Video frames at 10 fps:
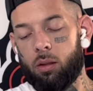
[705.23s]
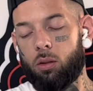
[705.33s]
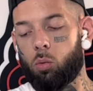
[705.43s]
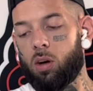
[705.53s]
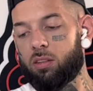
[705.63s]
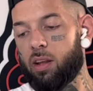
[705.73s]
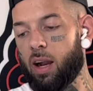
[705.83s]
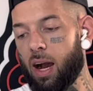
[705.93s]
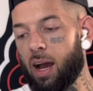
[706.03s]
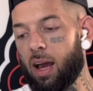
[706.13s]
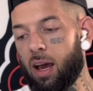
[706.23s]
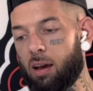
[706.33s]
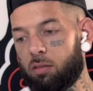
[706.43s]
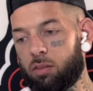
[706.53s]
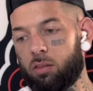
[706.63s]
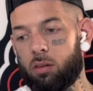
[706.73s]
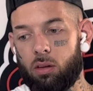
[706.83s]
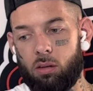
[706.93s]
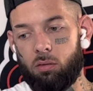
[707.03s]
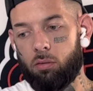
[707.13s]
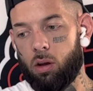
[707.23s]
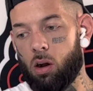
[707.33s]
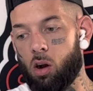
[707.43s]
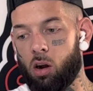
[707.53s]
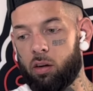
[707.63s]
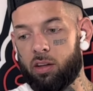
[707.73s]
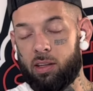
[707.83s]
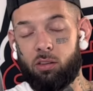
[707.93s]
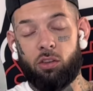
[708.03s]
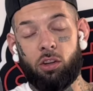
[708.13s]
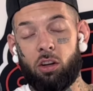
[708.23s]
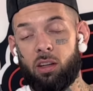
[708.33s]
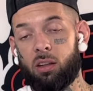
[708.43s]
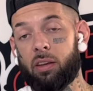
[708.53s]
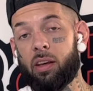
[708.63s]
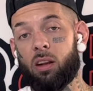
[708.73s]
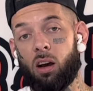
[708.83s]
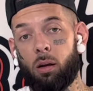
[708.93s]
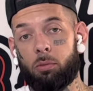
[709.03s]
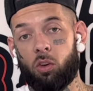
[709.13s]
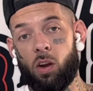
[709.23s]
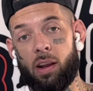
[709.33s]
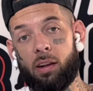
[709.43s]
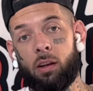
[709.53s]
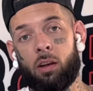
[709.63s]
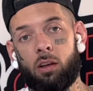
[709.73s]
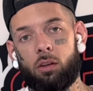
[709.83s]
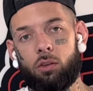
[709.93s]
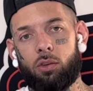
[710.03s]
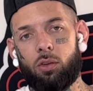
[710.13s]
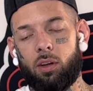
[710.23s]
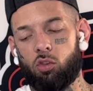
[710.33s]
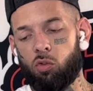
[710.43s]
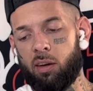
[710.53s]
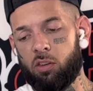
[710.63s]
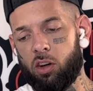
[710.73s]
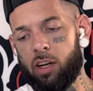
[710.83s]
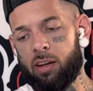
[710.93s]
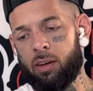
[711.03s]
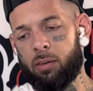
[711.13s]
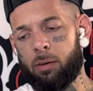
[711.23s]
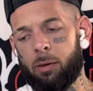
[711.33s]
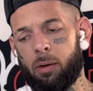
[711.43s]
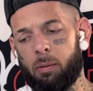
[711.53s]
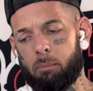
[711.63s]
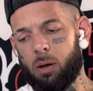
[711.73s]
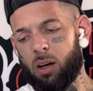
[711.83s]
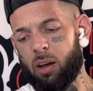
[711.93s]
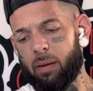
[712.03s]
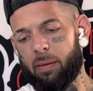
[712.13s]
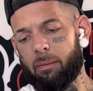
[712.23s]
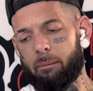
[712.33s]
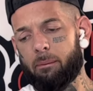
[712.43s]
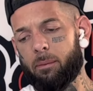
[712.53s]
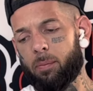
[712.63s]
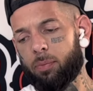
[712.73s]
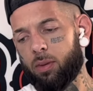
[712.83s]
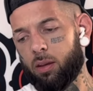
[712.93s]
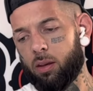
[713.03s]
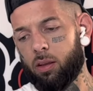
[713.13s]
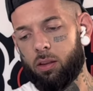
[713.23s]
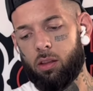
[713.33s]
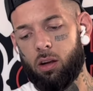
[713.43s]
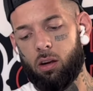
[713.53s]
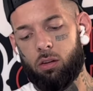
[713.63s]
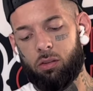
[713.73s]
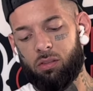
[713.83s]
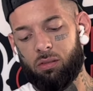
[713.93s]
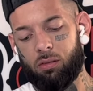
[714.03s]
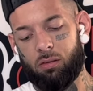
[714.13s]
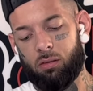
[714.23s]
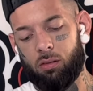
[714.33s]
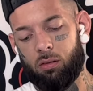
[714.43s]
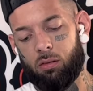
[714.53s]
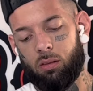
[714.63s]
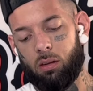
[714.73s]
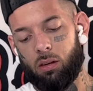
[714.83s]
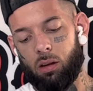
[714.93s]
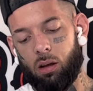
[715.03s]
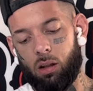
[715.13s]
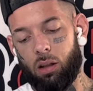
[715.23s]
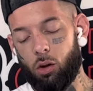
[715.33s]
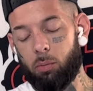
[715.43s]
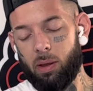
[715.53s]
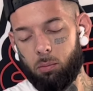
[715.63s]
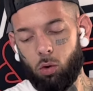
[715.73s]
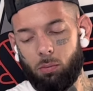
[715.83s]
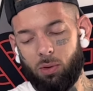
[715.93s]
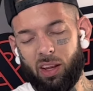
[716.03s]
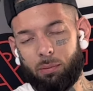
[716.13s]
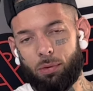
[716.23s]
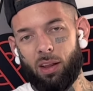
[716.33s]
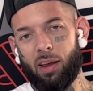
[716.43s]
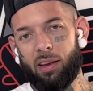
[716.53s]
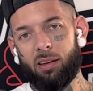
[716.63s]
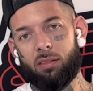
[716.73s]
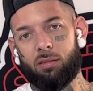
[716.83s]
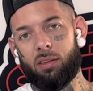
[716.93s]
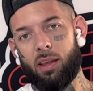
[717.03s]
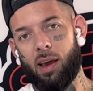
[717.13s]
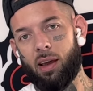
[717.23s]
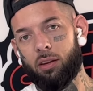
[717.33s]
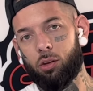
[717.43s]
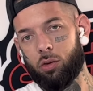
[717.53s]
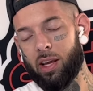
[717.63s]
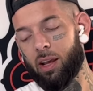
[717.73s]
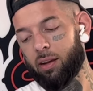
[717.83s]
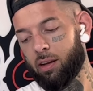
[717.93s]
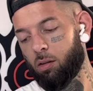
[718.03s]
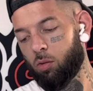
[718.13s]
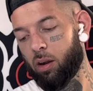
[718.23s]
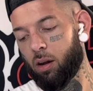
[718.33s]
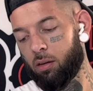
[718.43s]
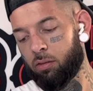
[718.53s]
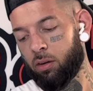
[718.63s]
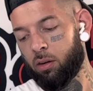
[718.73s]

The ones that I have are certainly an upgrade to the Grivory but there's a little bit more blade play that you can't get rid of.